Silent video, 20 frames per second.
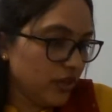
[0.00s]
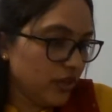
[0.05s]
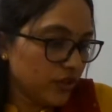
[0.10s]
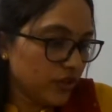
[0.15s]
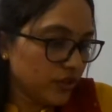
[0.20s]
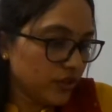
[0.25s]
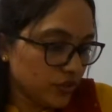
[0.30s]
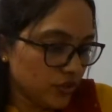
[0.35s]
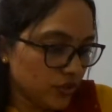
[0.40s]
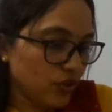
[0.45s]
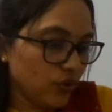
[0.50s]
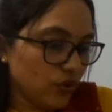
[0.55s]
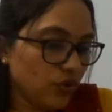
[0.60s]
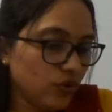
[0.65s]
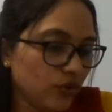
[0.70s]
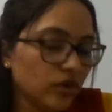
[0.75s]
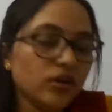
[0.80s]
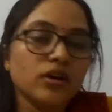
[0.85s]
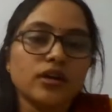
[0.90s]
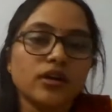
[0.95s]

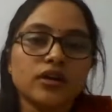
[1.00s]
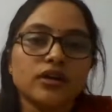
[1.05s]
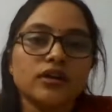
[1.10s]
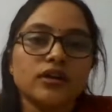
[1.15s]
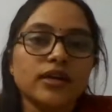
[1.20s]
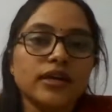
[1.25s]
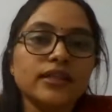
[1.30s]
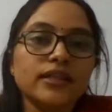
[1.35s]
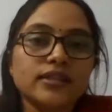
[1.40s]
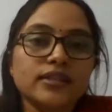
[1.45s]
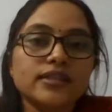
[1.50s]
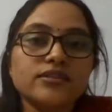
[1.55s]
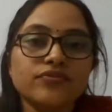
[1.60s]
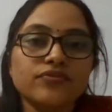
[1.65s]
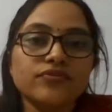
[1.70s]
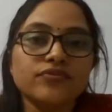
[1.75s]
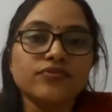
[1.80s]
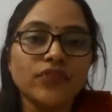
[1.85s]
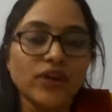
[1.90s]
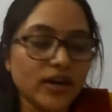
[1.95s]
So in this
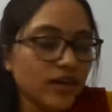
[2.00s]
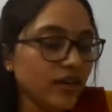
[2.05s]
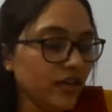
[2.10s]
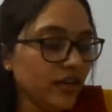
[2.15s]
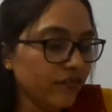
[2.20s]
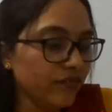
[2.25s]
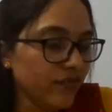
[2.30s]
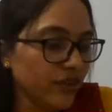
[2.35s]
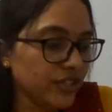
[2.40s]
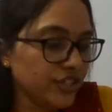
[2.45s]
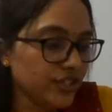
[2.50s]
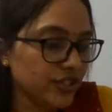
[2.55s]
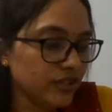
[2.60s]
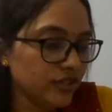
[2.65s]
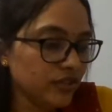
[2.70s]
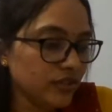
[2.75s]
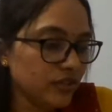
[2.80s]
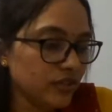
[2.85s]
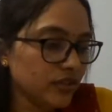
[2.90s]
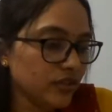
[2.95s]
fungal
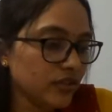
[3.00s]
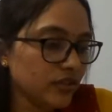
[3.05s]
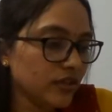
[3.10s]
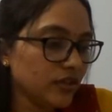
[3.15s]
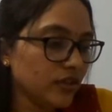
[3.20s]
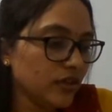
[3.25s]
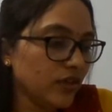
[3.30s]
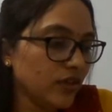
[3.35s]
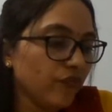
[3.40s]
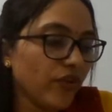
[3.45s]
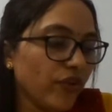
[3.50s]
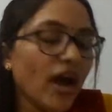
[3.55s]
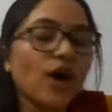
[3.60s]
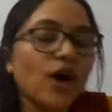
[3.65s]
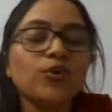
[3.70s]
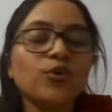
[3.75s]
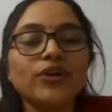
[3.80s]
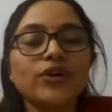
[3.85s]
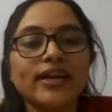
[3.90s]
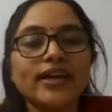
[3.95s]
infection, we have
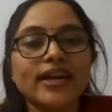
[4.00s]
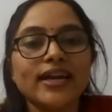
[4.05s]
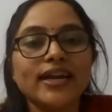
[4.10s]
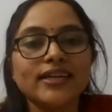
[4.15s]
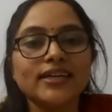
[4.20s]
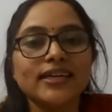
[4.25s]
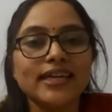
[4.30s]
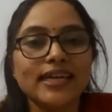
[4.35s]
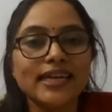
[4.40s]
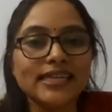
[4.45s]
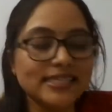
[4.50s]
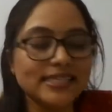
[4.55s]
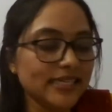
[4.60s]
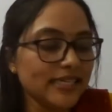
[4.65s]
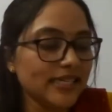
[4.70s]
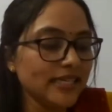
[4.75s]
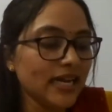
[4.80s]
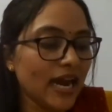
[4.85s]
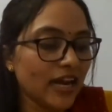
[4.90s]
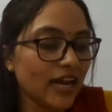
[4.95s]
to treat
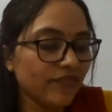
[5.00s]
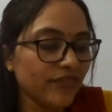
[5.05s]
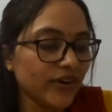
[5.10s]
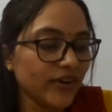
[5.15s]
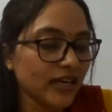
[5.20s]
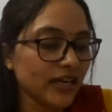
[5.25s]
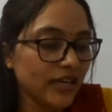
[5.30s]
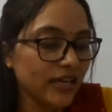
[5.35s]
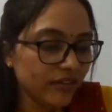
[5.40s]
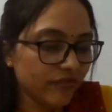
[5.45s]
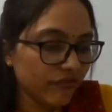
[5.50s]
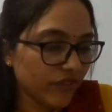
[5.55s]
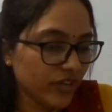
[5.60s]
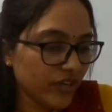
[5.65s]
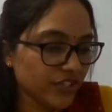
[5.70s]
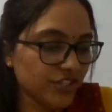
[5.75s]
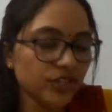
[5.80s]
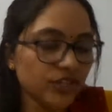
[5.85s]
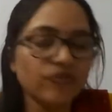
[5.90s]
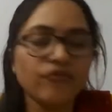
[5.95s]
itching and fungal
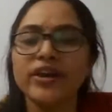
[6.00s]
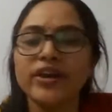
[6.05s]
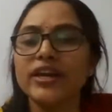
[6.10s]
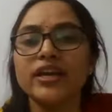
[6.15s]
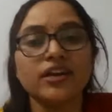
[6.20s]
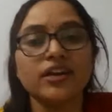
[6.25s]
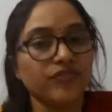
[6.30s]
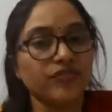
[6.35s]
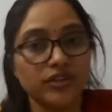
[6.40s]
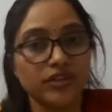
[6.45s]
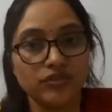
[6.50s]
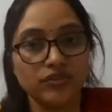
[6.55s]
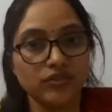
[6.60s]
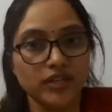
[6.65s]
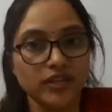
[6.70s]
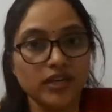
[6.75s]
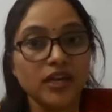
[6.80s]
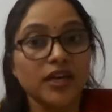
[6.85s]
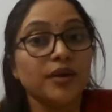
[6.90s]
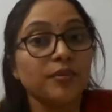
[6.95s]
infection very
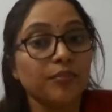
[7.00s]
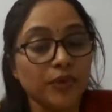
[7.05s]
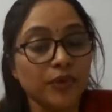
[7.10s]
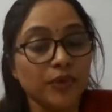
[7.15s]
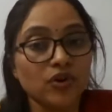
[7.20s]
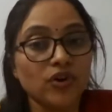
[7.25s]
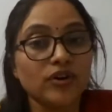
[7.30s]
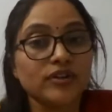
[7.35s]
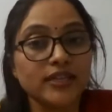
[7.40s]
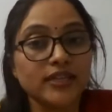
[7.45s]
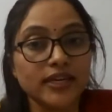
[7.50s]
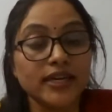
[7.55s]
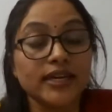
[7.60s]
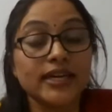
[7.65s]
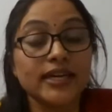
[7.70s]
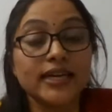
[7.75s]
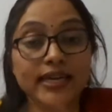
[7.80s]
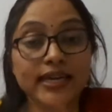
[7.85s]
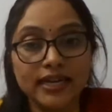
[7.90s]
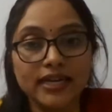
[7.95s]
effectively, because here
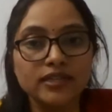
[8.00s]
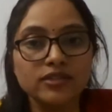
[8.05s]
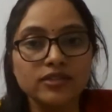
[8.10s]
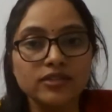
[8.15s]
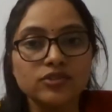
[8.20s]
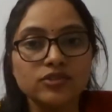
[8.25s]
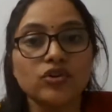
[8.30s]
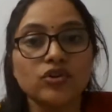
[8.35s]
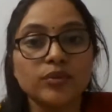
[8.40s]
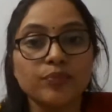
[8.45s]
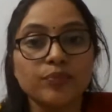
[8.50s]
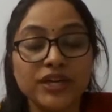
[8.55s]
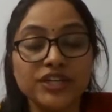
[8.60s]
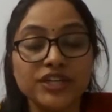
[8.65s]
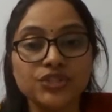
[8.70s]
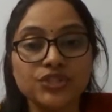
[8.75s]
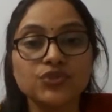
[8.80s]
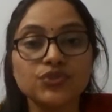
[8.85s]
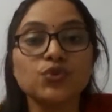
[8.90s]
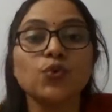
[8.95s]
kids or the
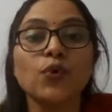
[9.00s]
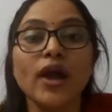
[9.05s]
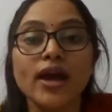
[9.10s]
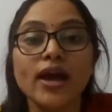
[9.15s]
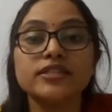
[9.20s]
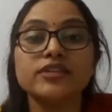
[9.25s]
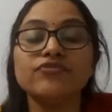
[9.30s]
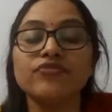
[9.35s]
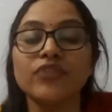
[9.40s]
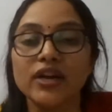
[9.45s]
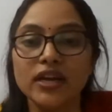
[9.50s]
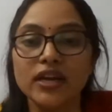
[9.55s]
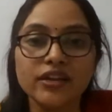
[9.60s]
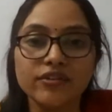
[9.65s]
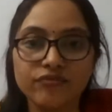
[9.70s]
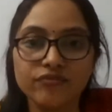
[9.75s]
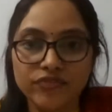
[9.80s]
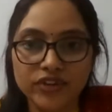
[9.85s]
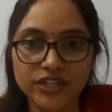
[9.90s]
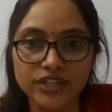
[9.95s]
patients who has a fungal
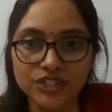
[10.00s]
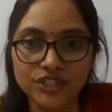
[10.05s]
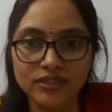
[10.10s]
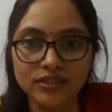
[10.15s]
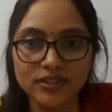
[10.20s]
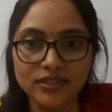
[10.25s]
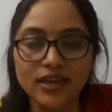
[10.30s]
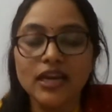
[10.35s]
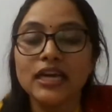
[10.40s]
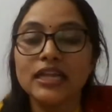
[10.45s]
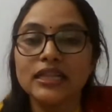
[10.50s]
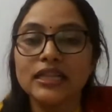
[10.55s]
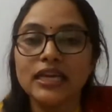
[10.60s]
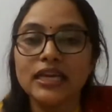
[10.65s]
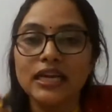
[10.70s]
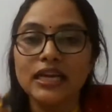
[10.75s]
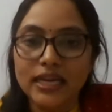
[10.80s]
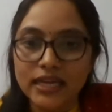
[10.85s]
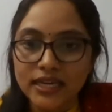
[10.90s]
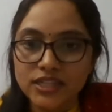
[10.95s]
infection,
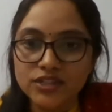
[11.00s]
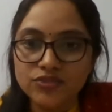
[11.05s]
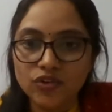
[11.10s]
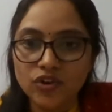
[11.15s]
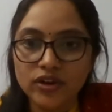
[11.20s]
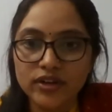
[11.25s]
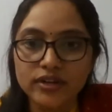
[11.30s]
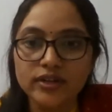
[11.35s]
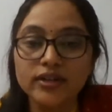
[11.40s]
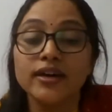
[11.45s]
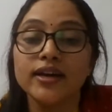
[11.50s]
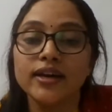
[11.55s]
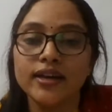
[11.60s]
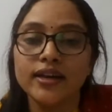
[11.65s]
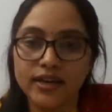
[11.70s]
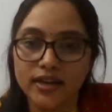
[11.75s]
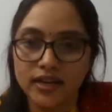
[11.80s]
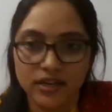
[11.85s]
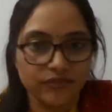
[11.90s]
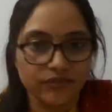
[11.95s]
they'll itch for a
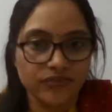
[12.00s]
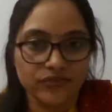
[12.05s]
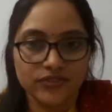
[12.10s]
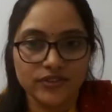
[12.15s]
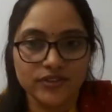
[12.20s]
relief.